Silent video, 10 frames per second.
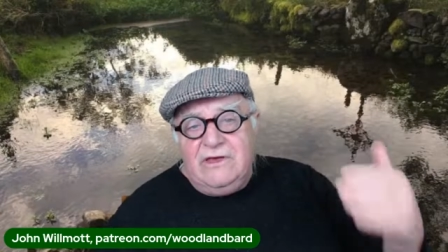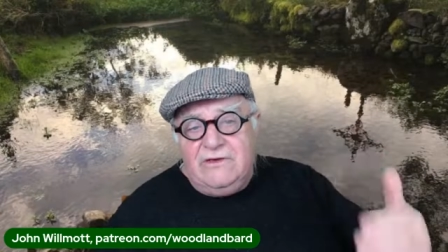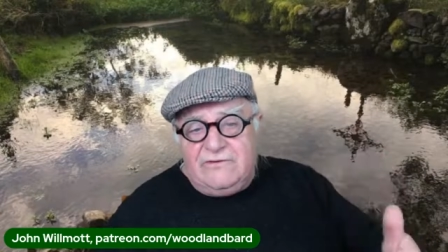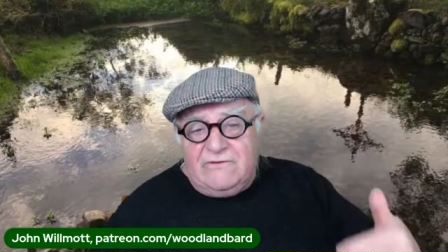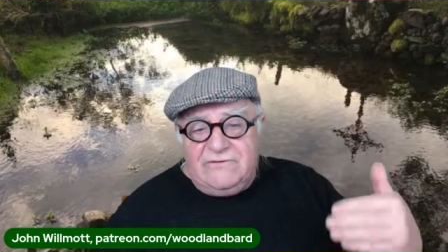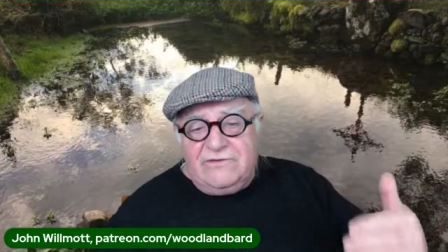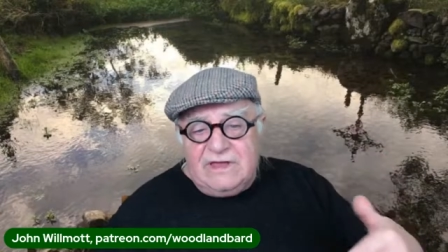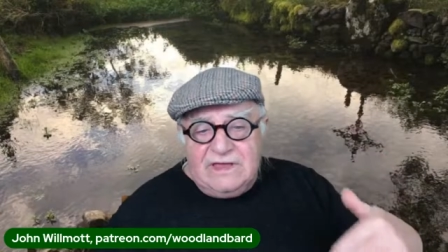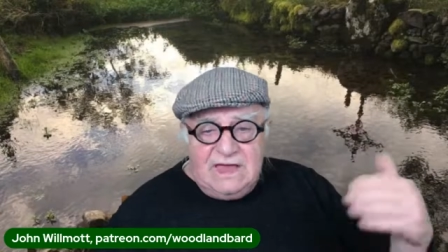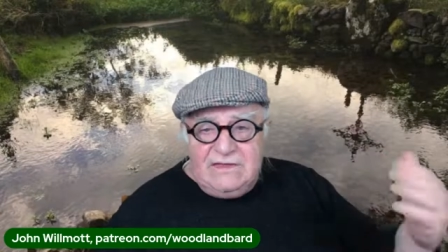as often as
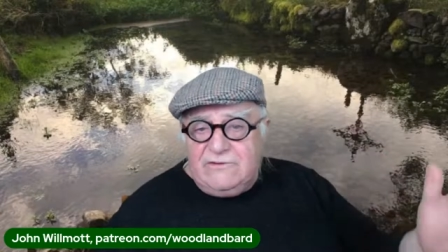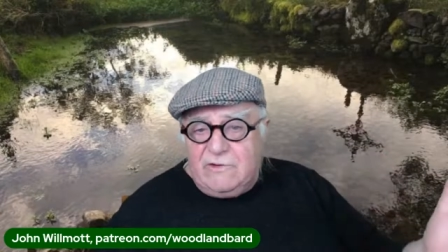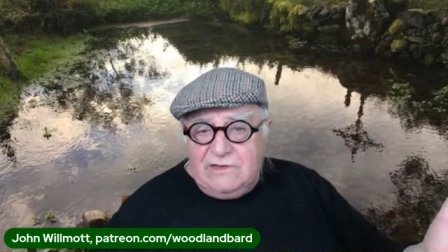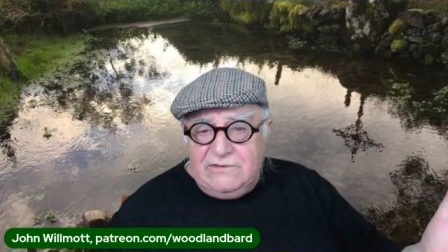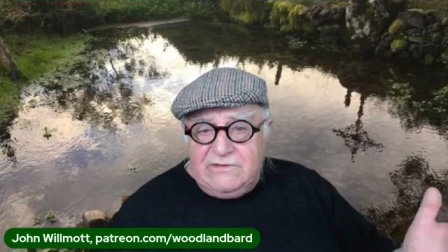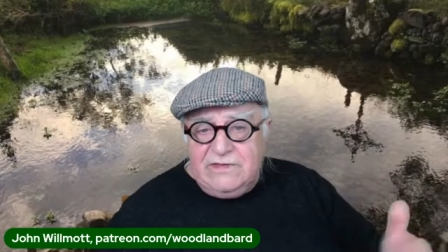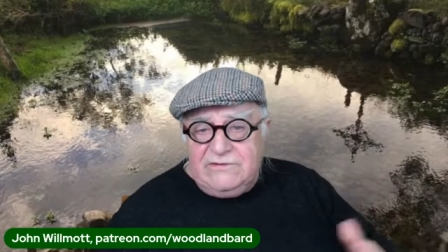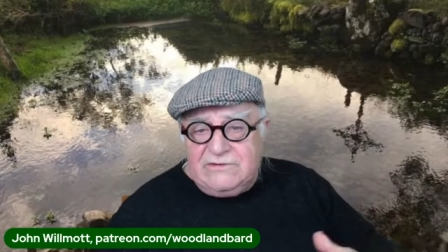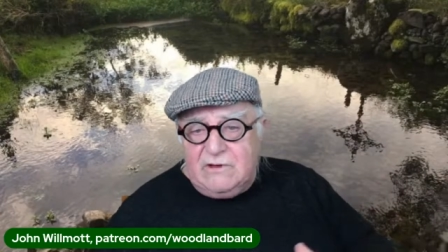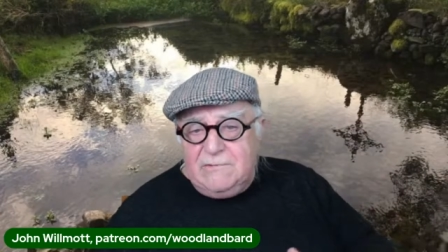I can to answer
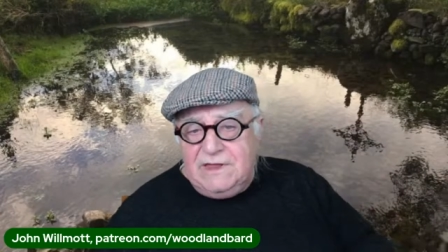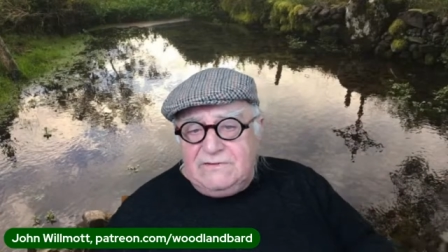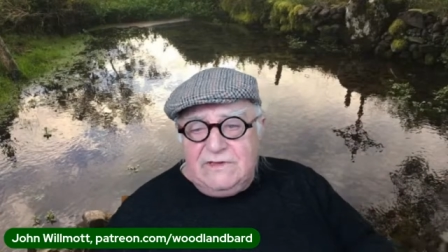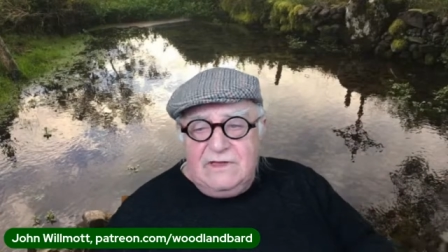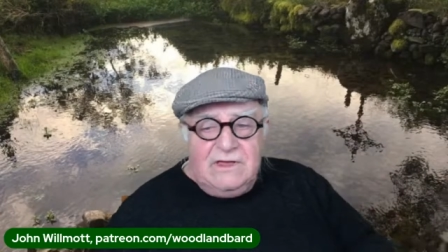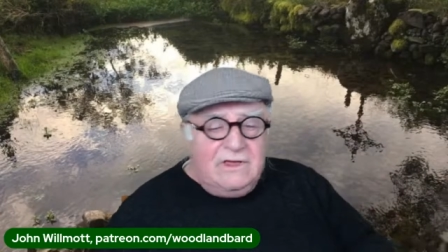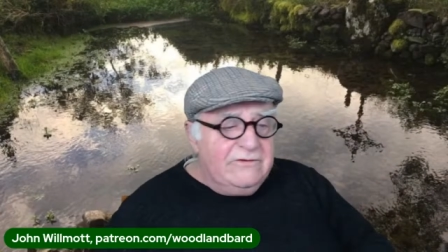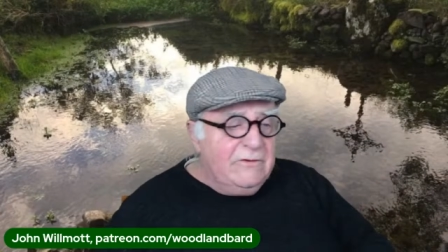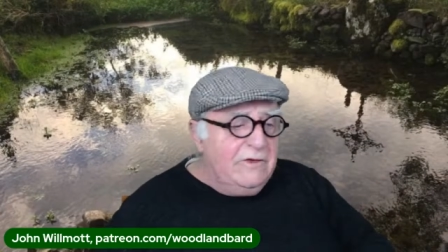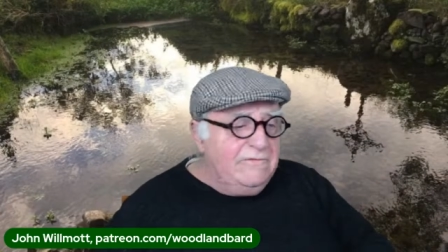these comments.
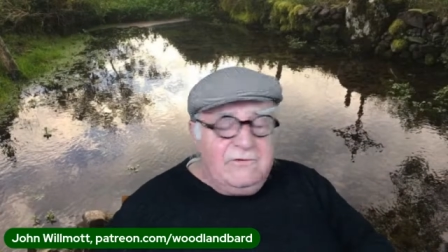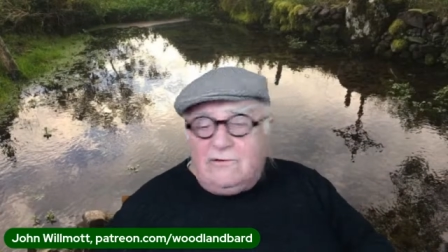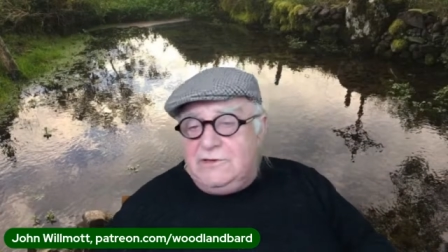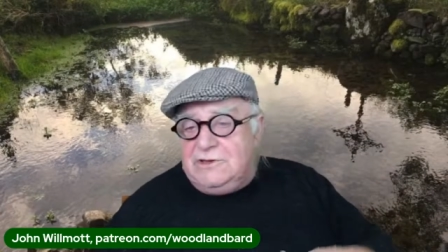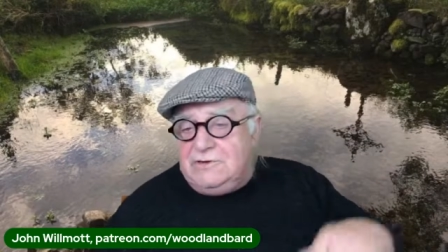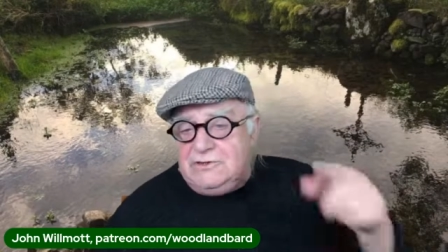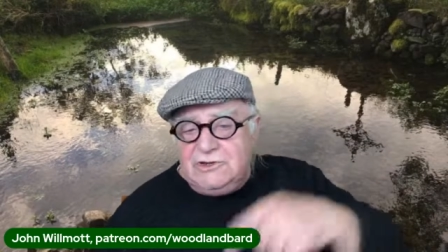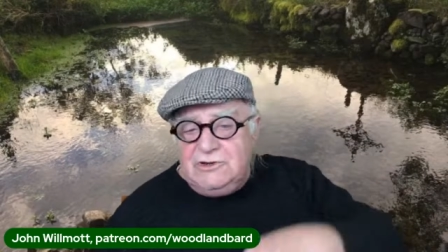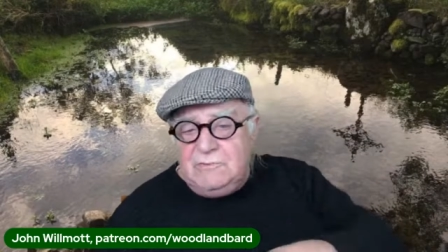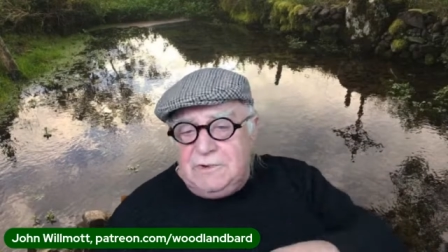So if you're on the
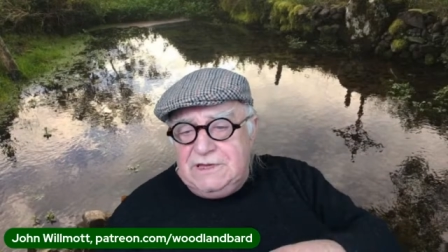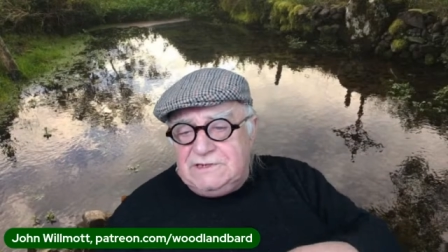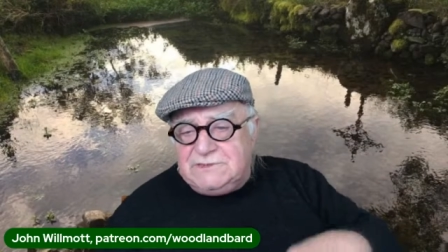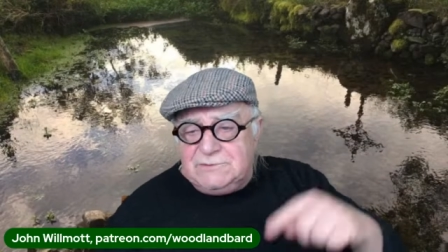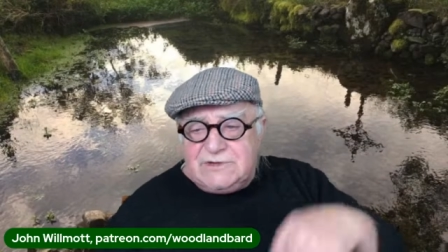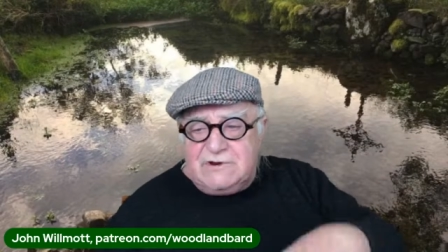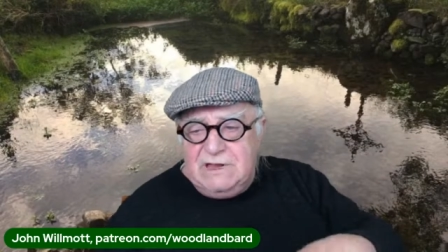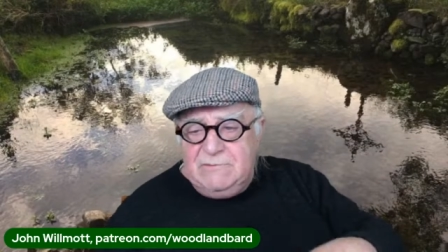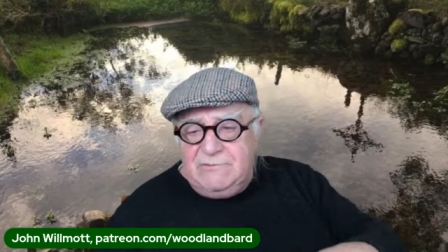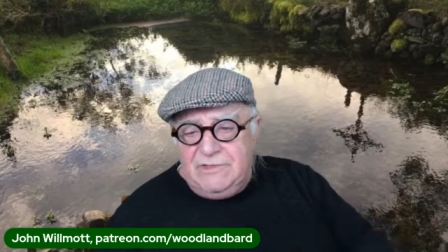YouTube, please
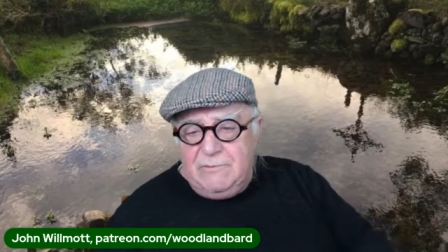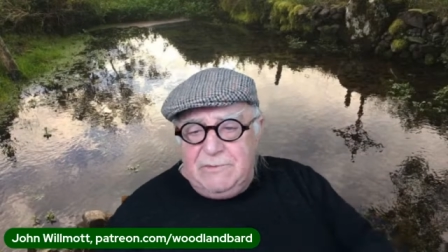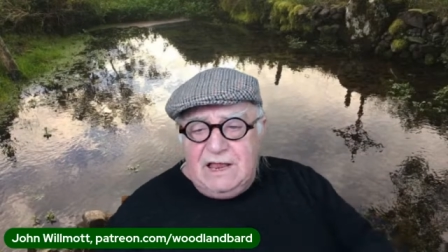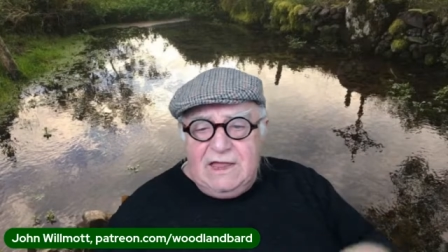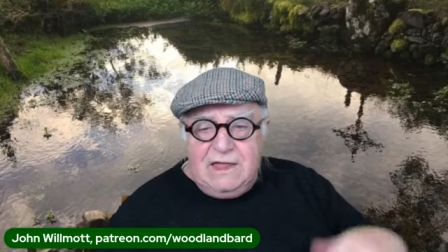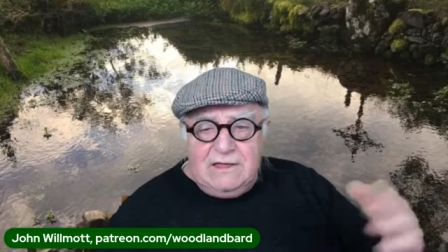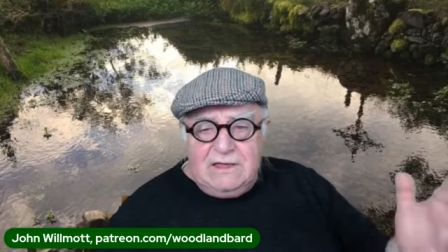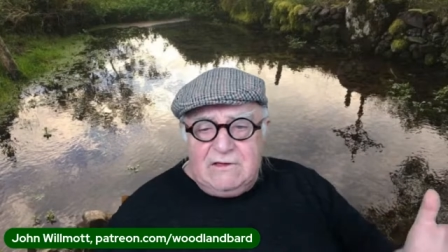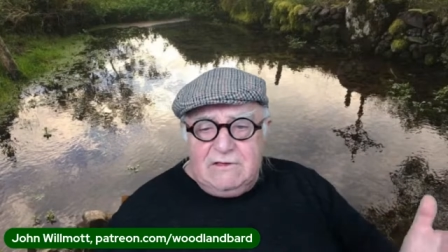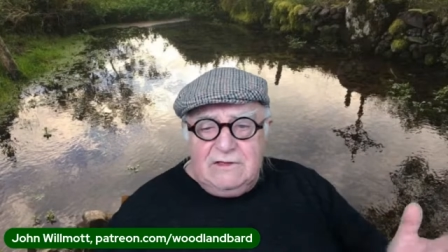subscribe with the bell
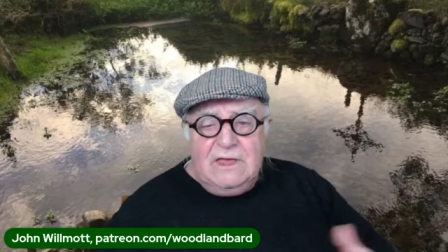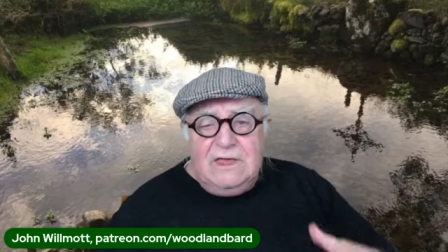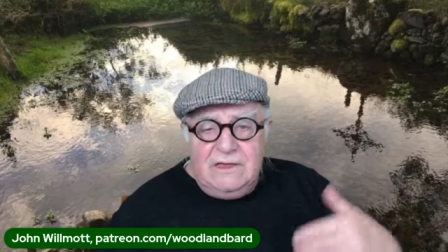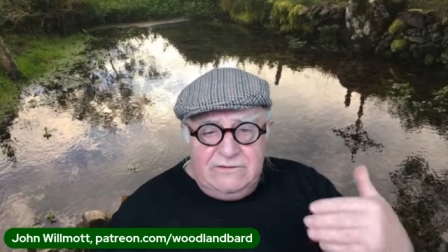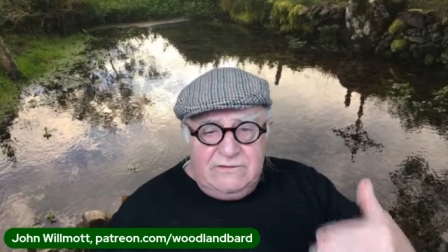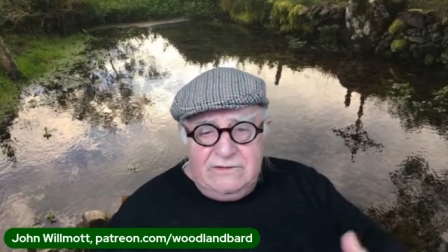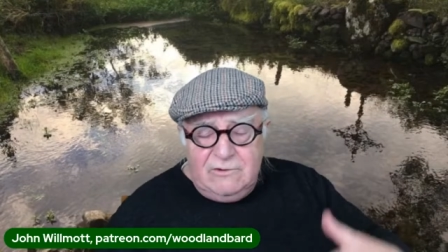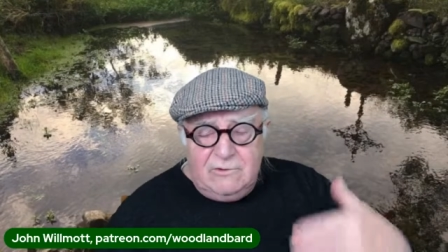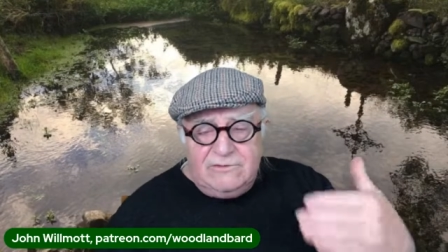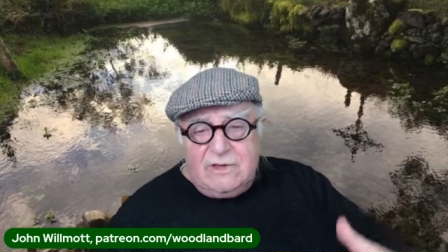icon so you
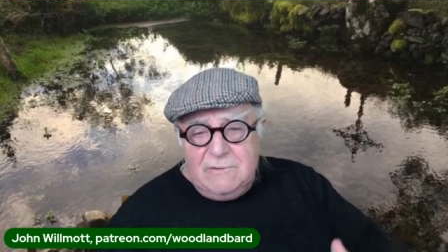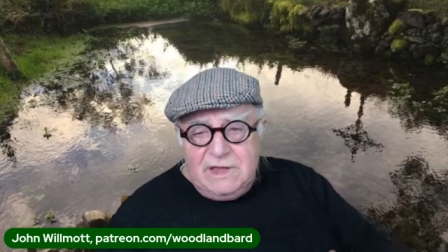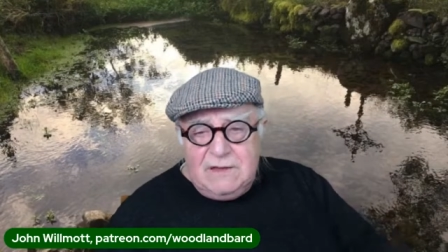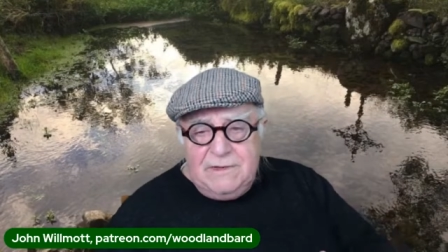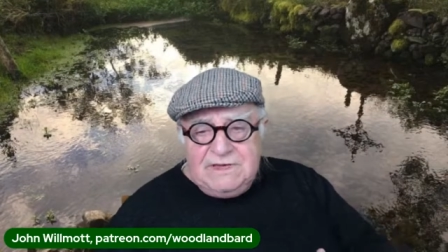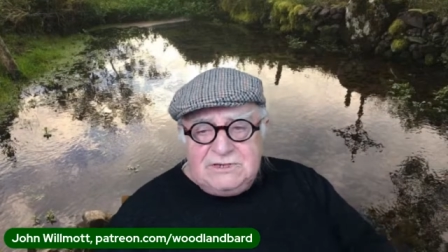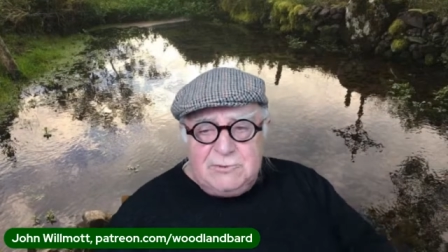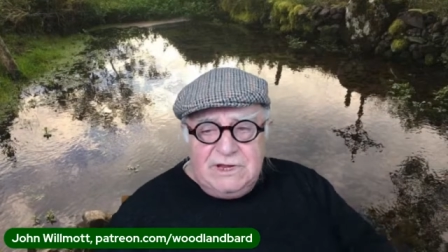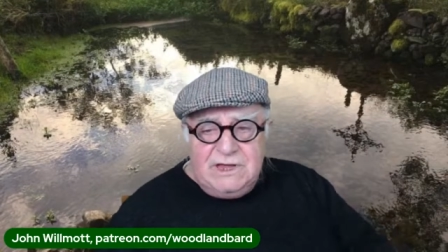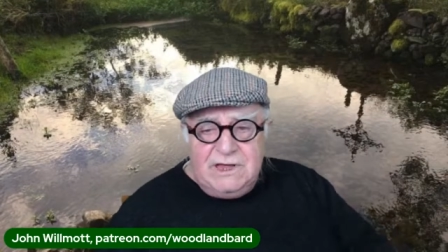know what's coming up each
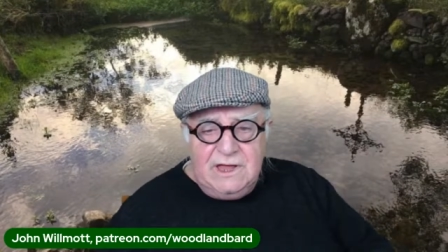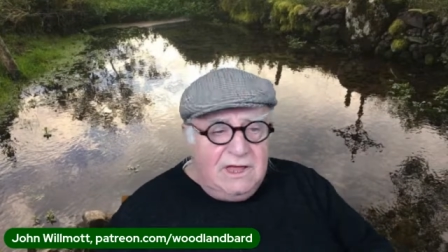week.